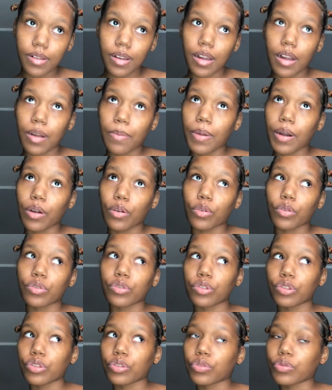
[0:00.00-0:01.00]
about
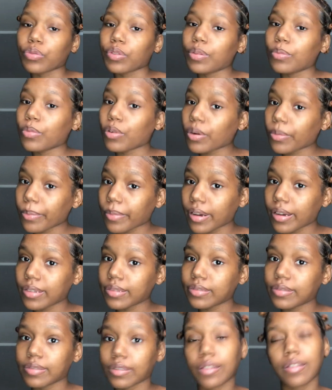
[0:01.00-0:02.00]
three more
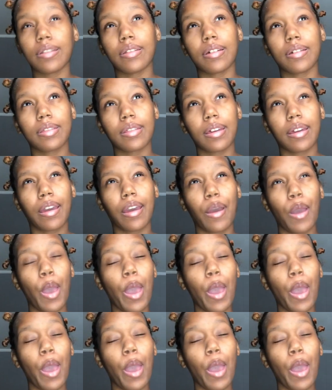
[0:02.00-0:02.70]
months and I think